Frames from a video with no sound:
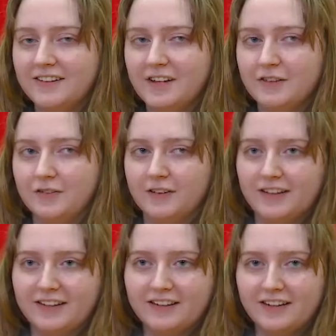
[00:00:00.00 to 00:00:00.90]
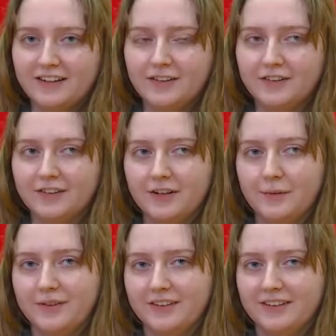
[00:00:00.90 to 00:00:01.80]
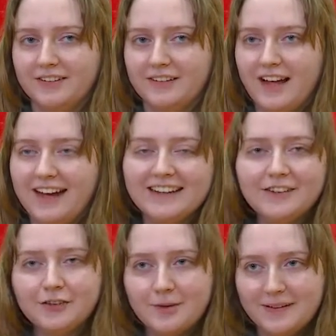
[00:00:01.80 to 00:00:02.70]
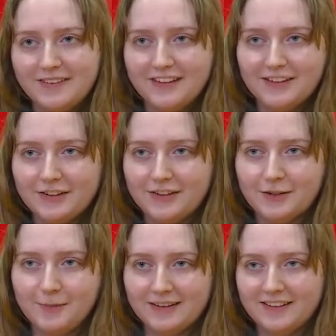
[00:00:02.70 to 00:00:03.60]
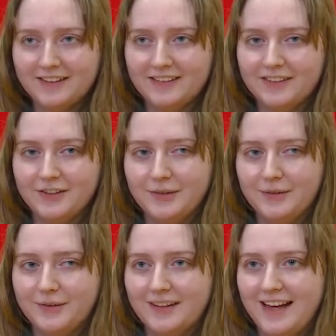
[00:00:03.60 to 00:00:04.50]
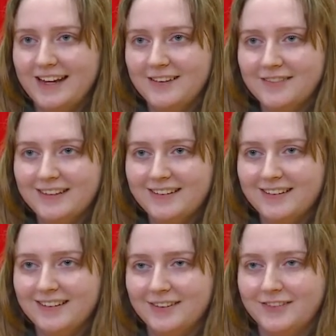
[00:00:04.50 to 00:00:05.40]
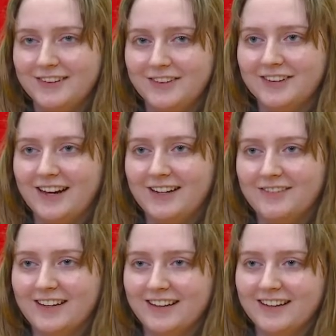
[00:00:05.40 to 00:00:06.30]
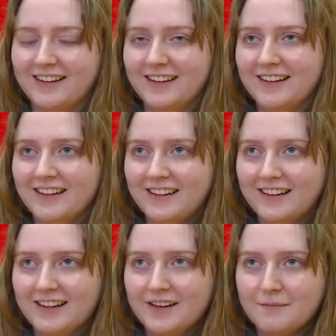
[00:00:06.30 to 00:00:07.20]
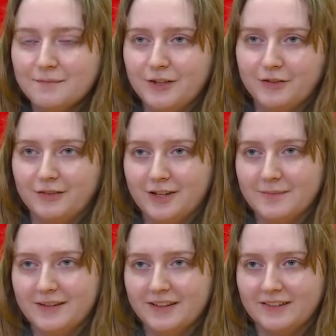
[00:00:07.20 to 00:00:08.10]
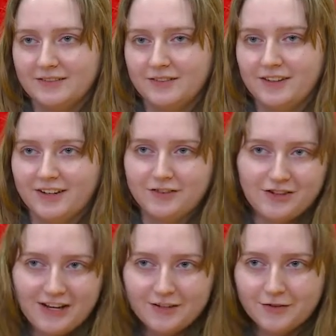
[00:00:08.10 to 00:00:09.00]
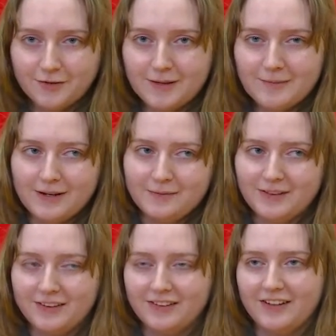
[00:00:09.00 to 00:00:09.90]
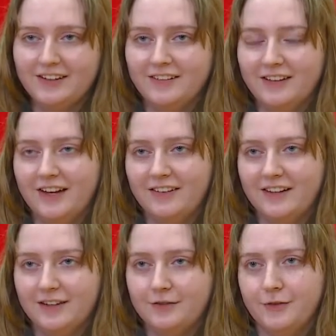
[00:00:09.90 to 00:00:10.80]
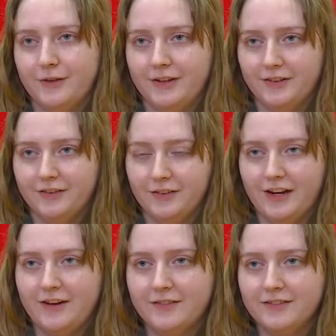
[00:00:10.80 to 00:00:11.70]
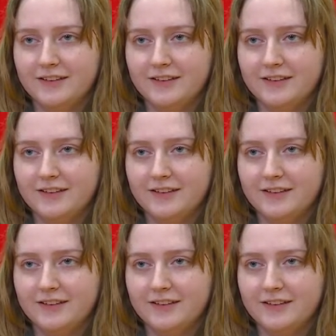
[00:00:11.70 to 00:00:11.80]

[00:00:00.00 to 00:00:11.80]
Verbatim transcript: a really exciting news because I wasn't, I didn't start my senior year expecting to do any of this. So this is just kind of like, this a really big sudden change for me, but I'm just excited to see how the next four years turn out.